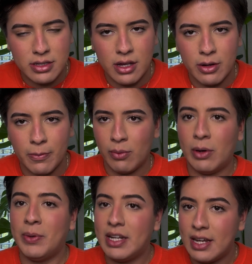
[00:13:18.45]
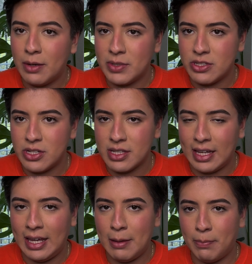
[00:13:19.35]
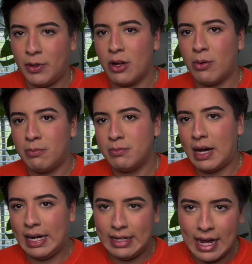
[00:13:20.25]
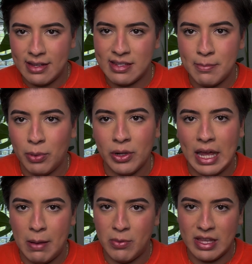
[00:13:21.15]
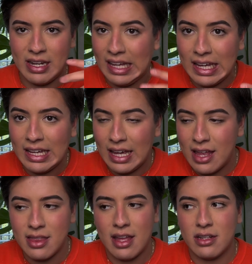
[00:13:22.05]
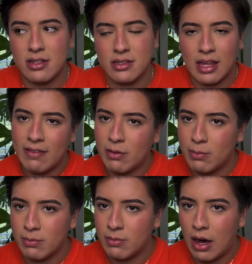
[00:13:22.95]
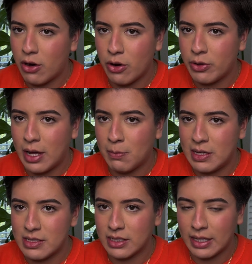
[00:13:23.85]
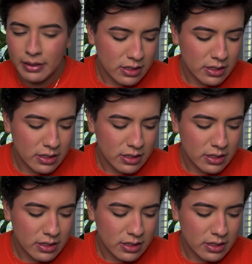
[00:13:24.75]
So what we did was just keep, you know, a nice simple name with an E and then just give him our own name basically.